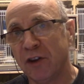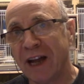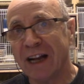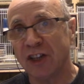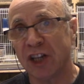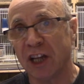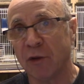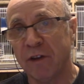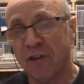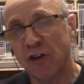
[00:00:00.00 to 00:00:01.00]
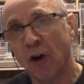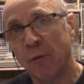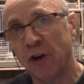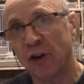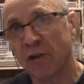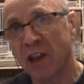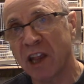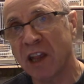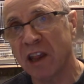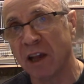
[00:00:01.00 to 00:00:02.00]
actually with the dominant
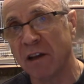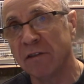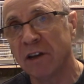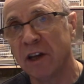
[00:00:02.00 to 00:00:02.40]
recessive,